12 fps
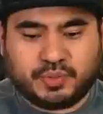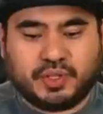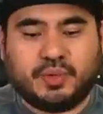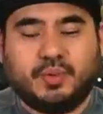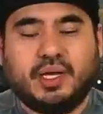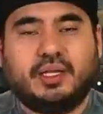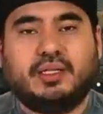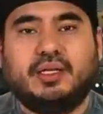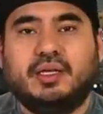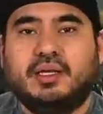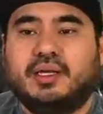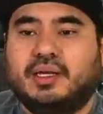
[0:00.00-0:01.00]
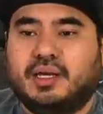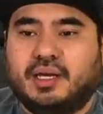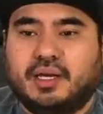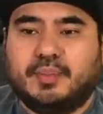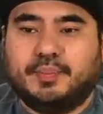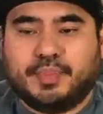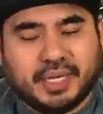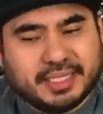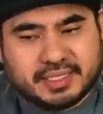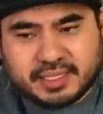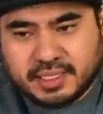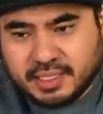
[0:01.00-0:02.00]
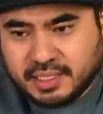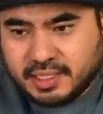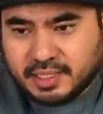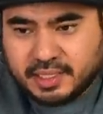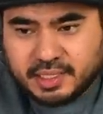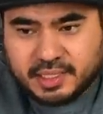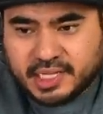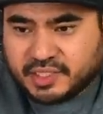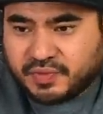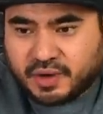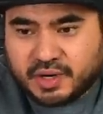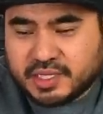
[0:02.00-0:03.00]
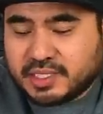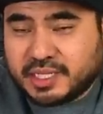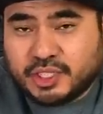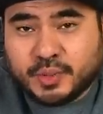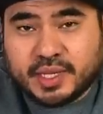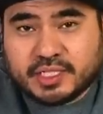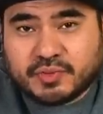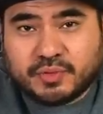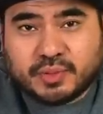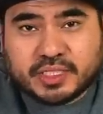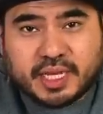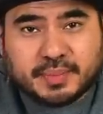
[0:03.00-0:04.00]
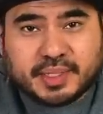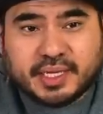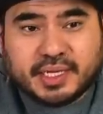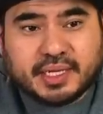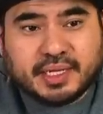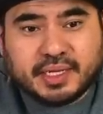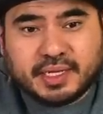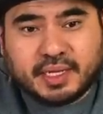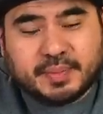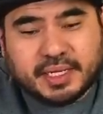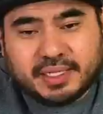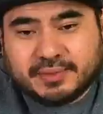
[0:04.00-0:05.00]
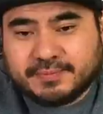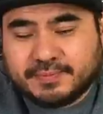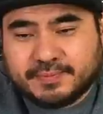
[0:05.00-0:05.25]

really well. Um, but as far as like doing it as a full-time gig, I mean,